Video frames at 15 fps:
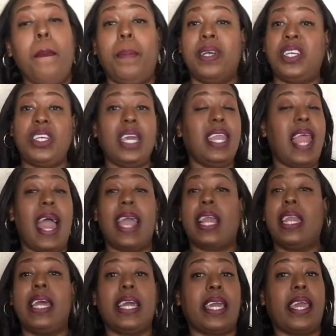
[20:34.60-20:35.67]
But she
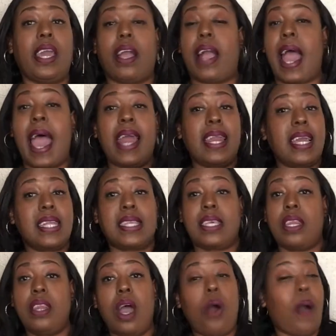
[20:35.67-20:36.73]
like, look here, I need
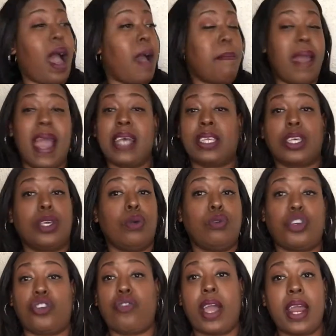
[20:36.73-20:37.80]
to know. I'm asking you
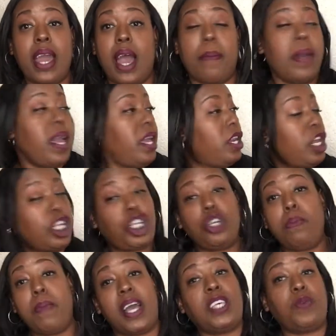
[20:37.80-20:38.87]
straight up. Did
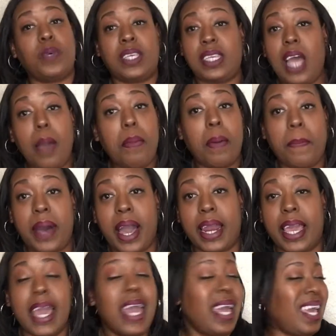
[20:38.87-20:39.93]
you mess with Summer
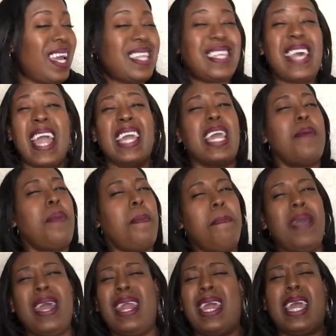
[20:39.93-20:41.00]
Bunni? It take him a
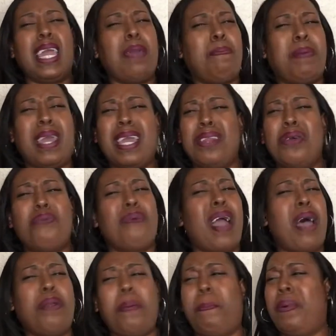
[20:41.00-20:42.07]
minute. He beating
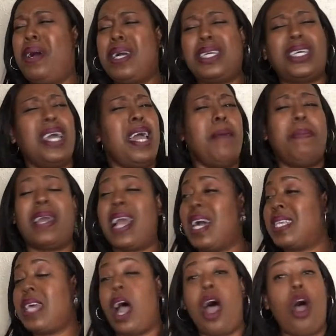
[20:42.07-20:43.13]
around the bush
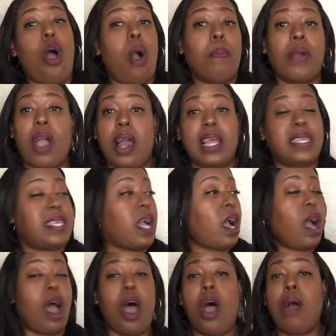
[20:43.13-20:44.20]
because her homegirl is there.
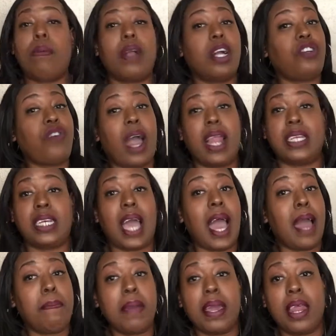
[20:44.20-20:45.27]
Her homegirl trying to
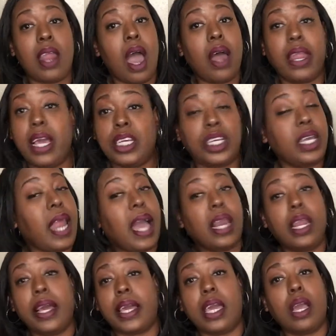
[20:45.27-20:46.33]
chime in and all this. She
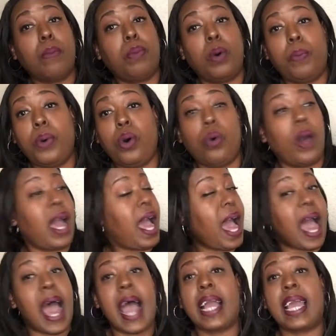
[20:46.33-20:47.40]
like, look here, boo-boo.
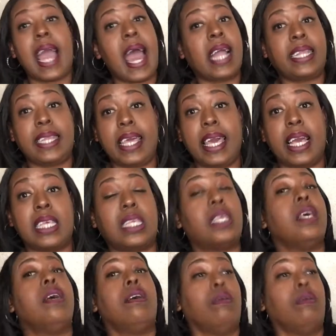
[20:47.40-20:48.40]
I got this.